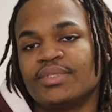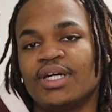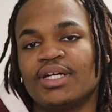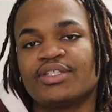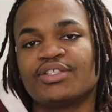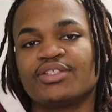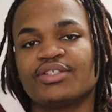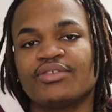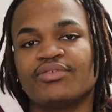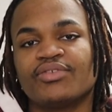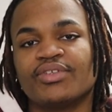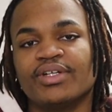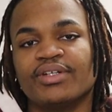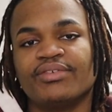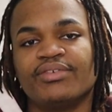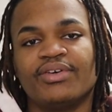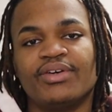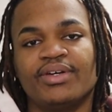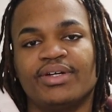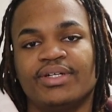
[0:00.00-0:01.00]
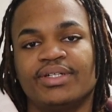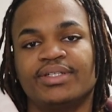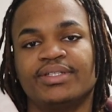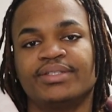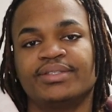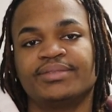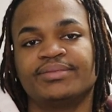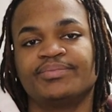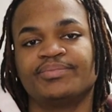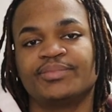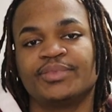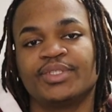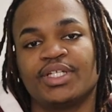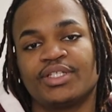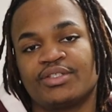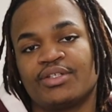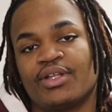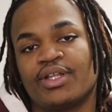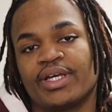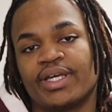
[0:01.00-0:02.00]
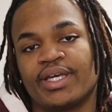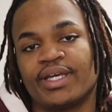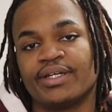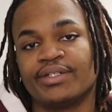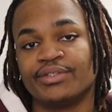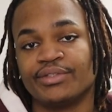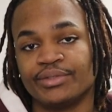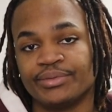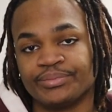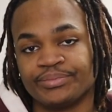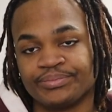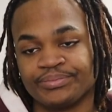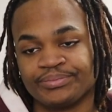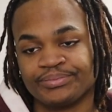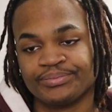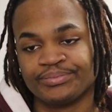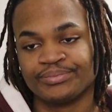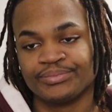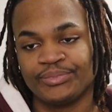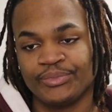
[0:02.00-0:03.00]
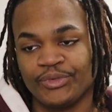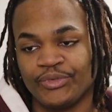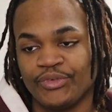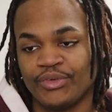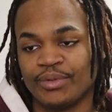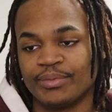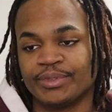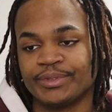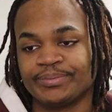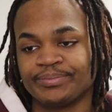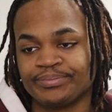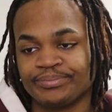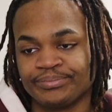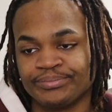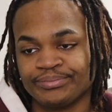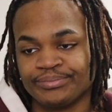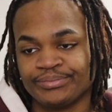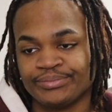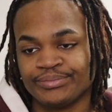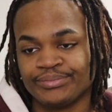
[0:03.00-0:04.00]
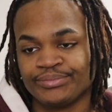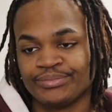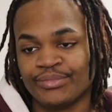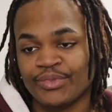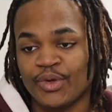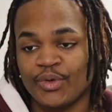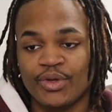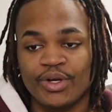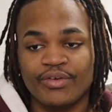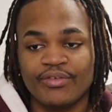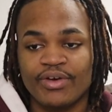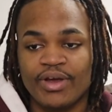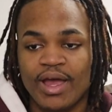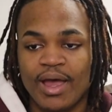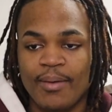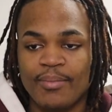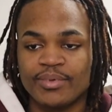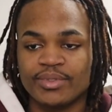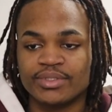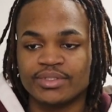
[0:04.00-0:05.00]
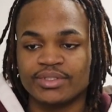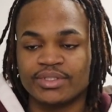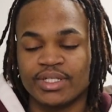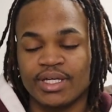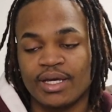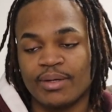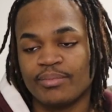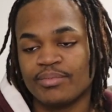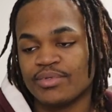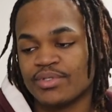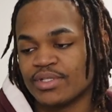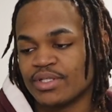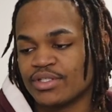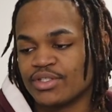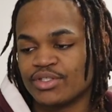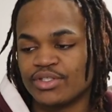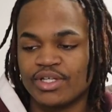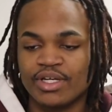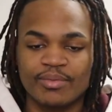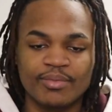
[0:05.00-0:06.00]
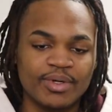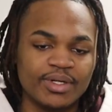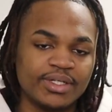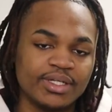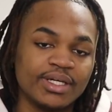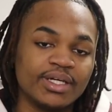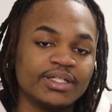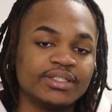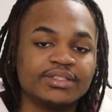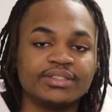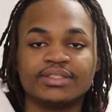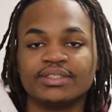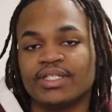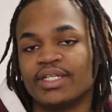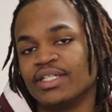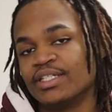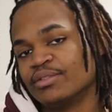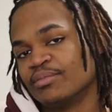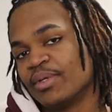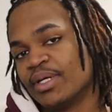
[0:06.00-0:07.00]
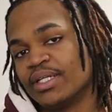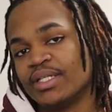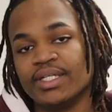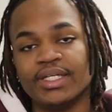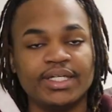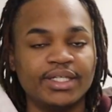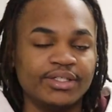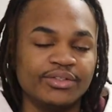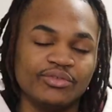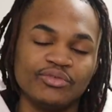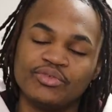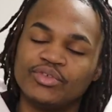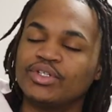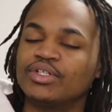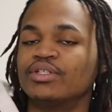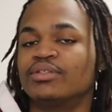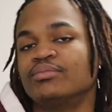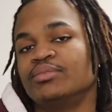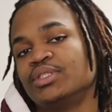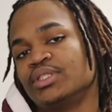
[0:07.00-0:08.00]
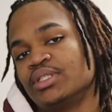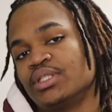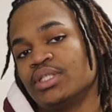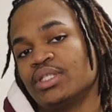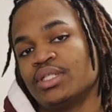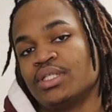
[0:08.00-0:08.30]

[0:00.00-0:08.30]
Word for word: and I just live life, and that's all I can do. You feel me? Whatever happens, happens. I just take my days, days by day. You feel me?